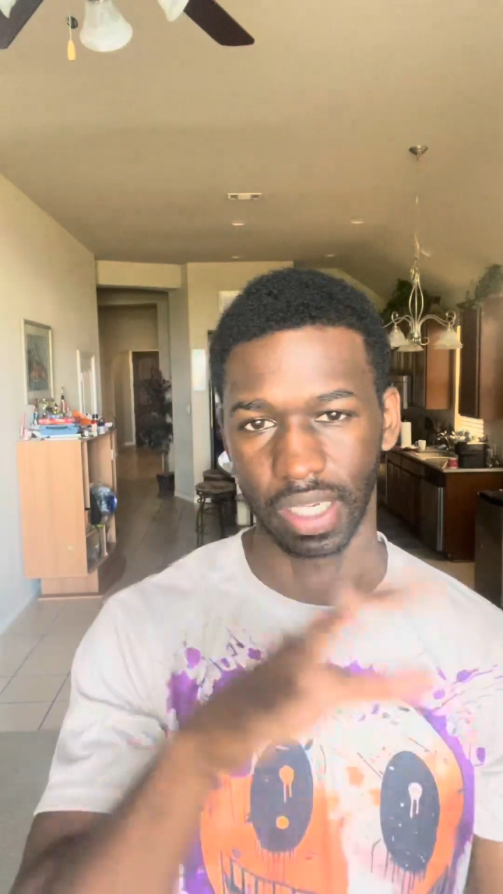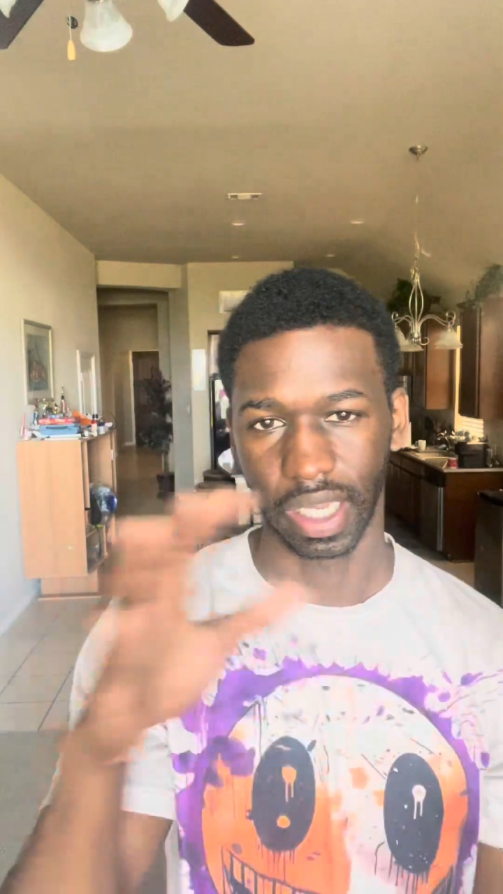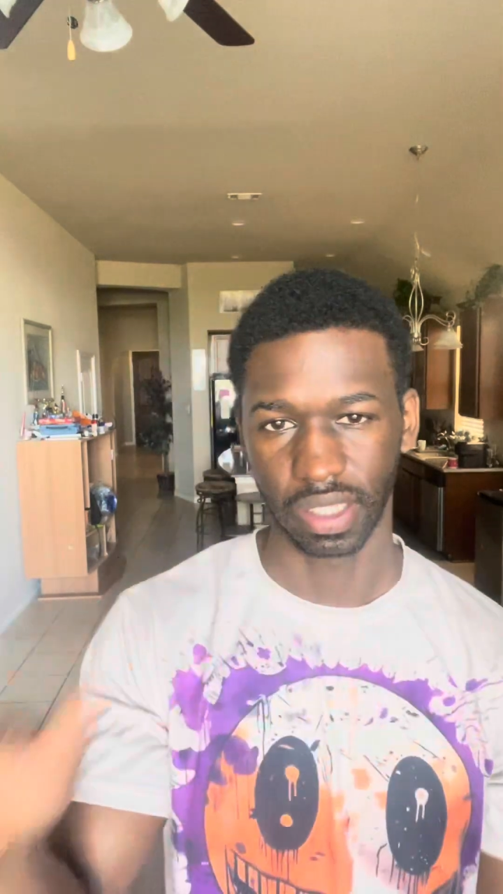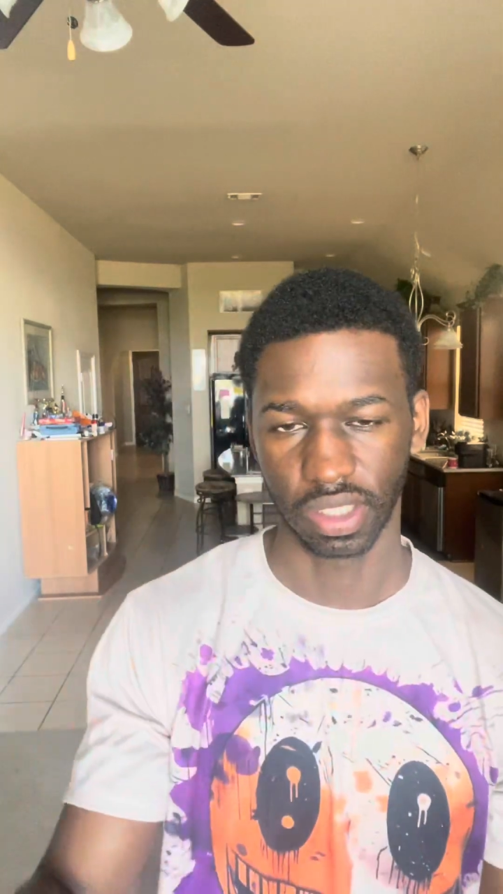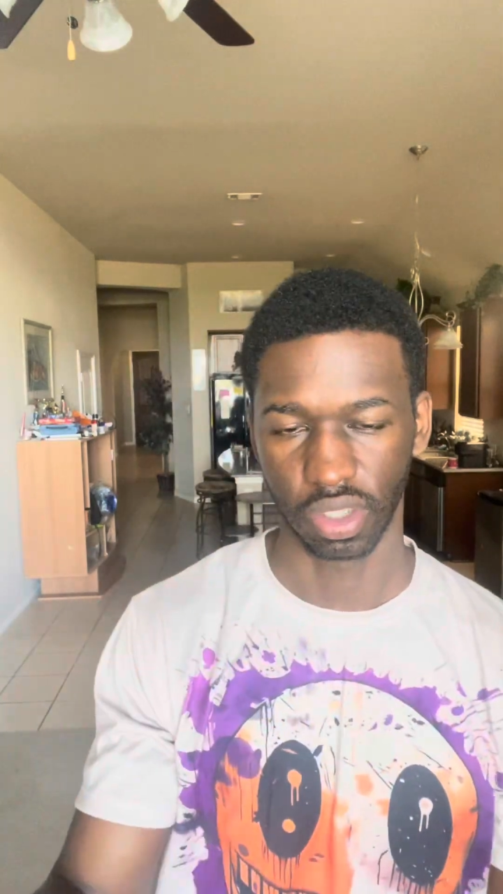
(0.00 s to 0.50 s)
how
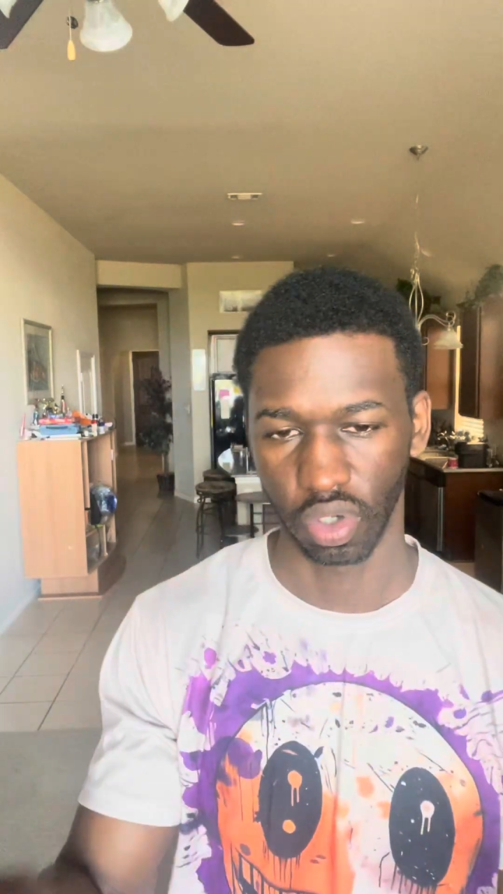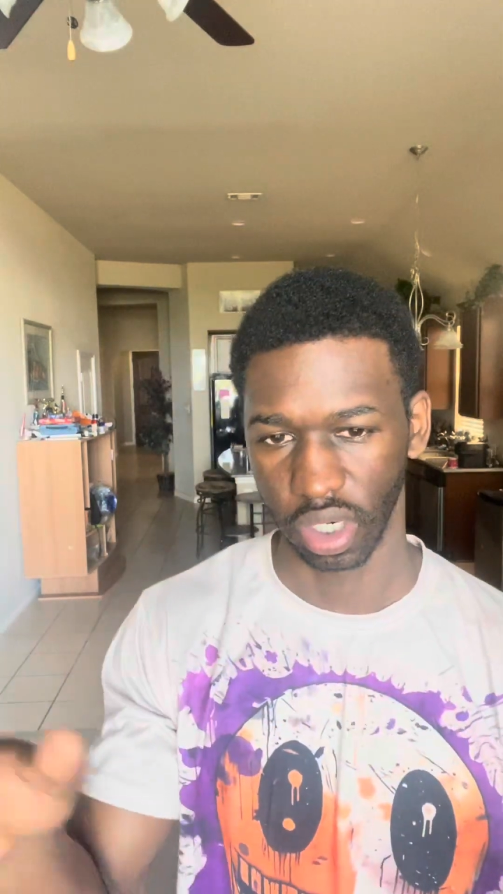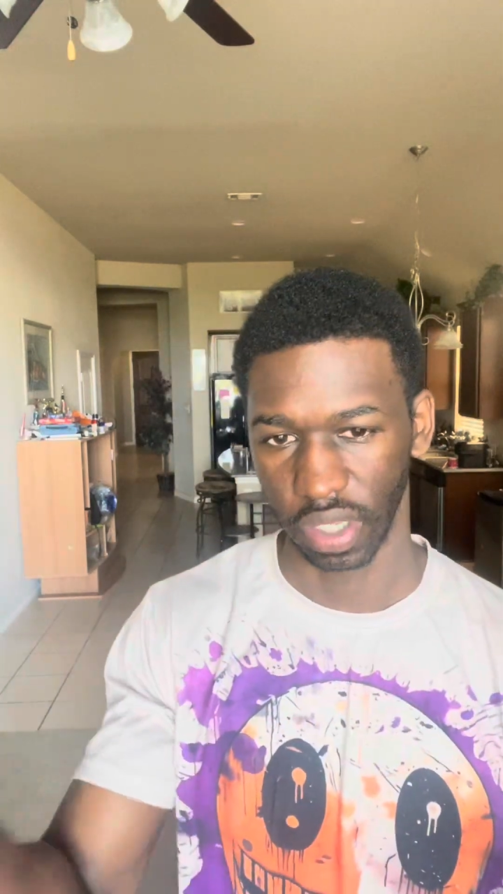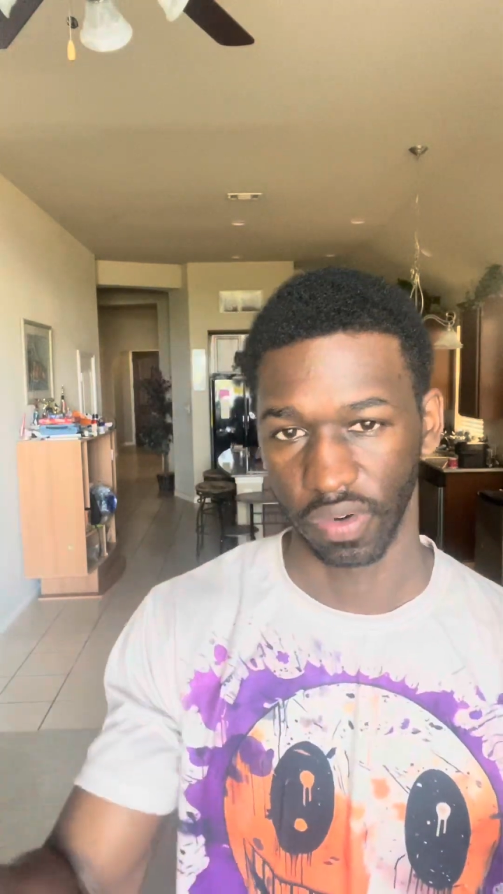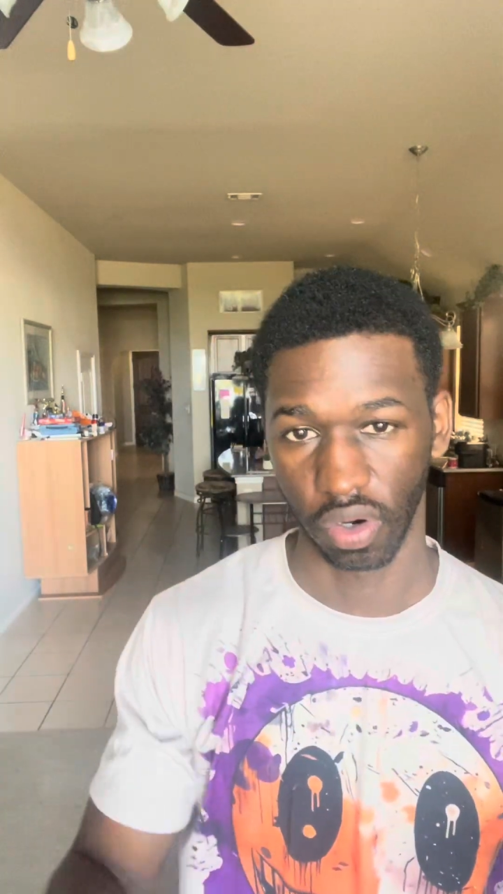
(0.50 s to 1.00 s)
things are going in
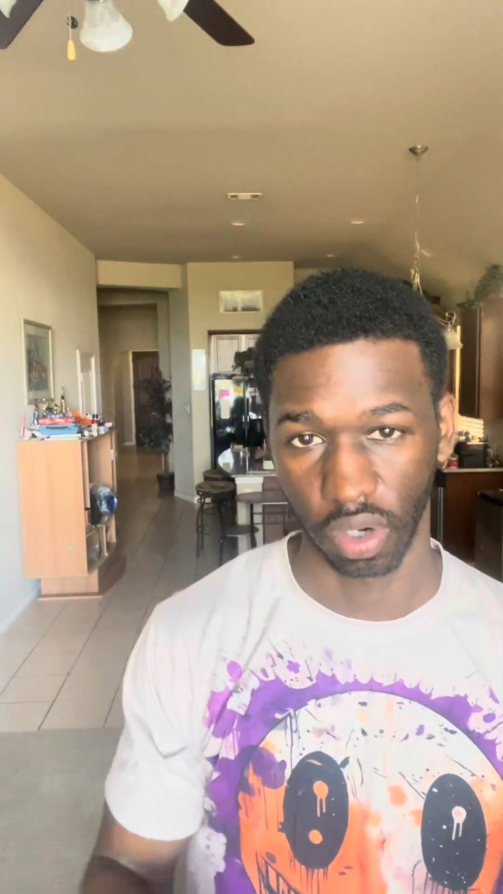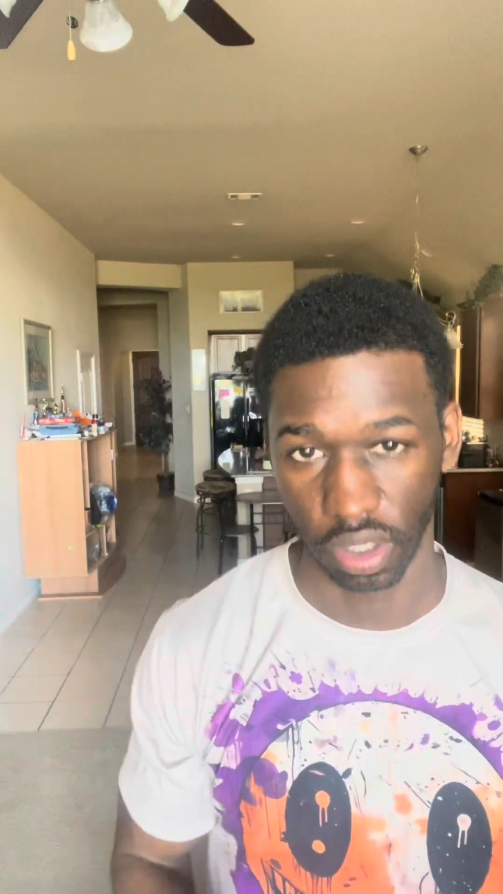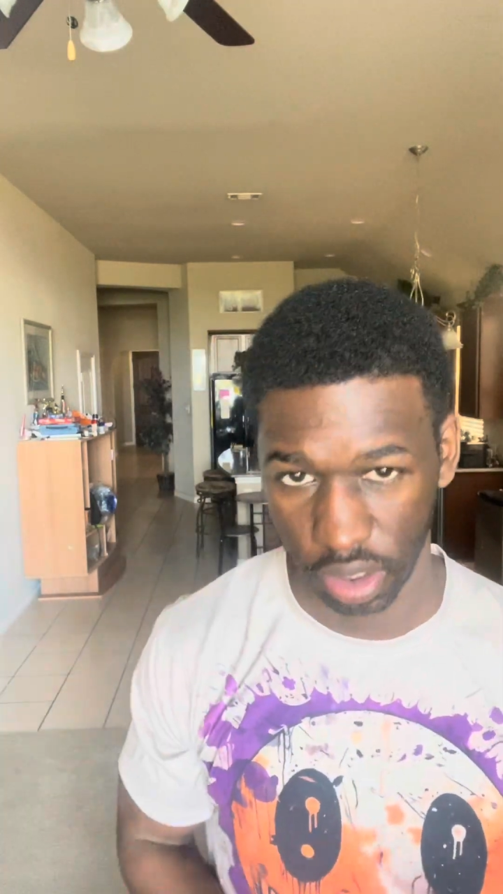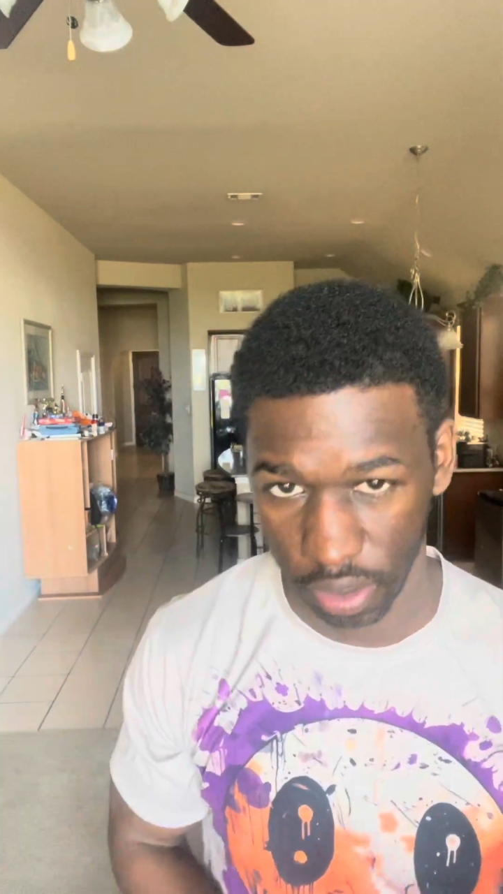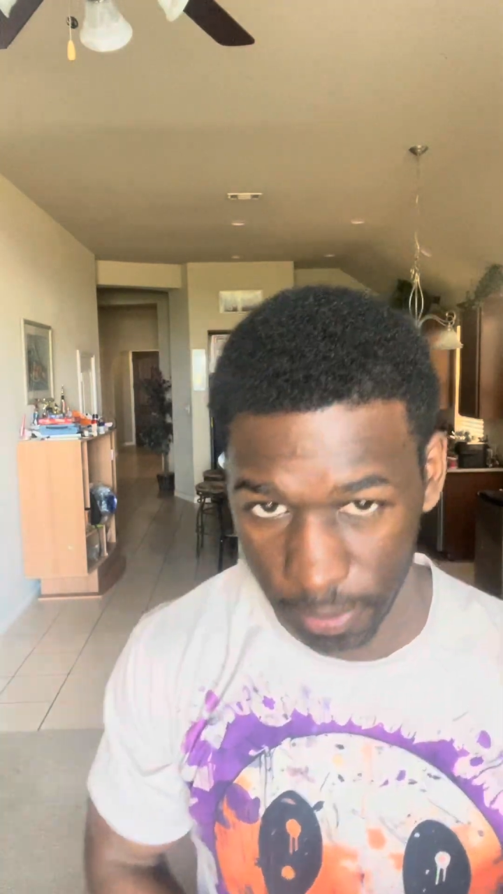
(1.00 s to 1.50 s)
that regard.
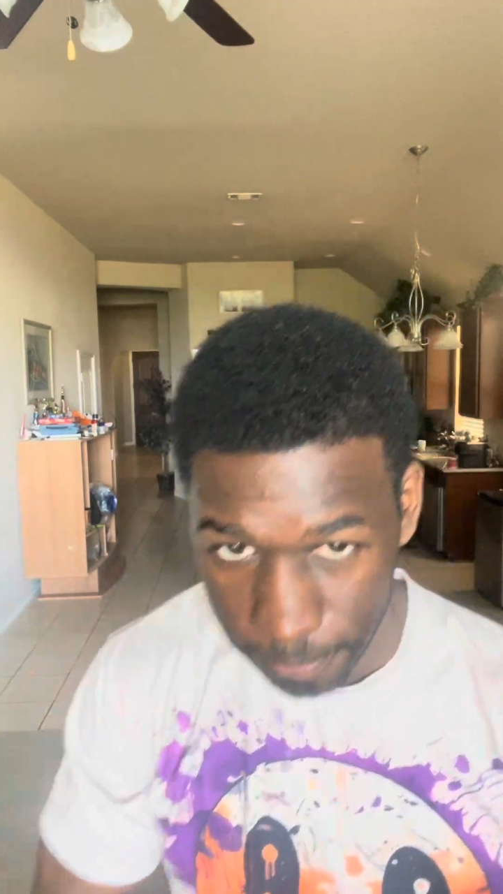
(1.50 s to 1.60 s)
So